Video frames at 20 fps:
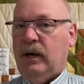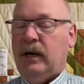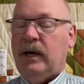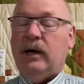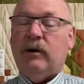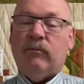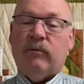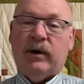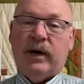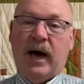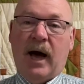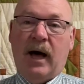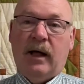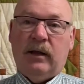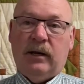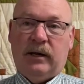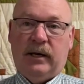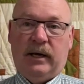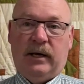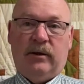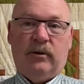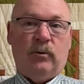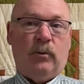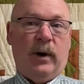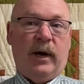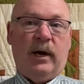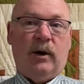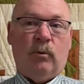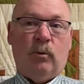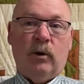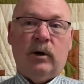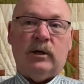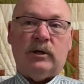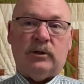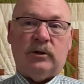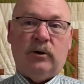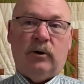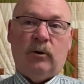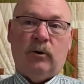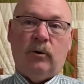In reality, the way it
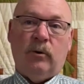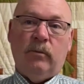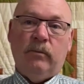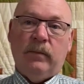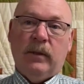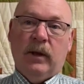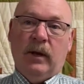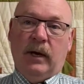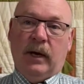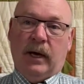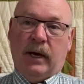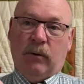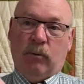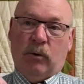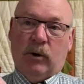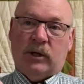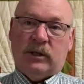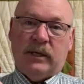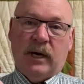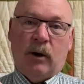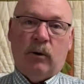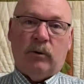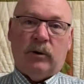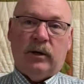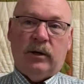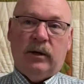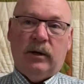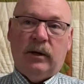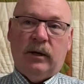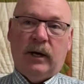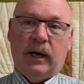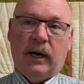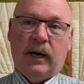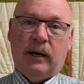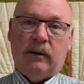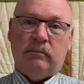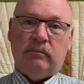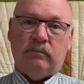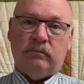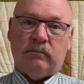works, though, it works out
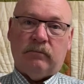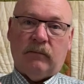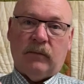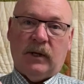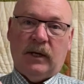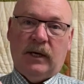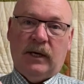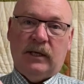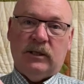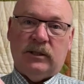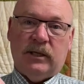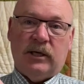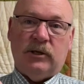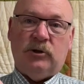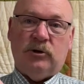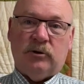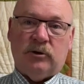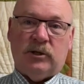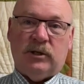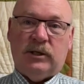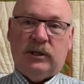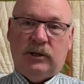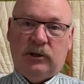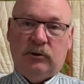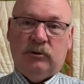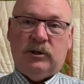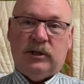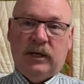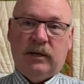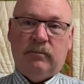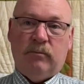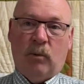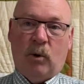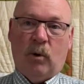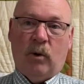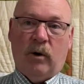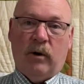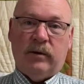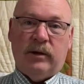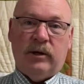um, is that you you sin
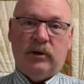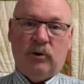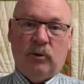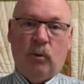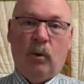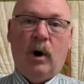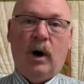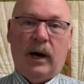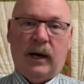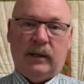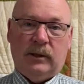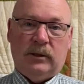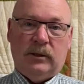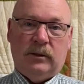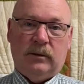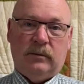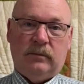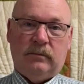more than you want.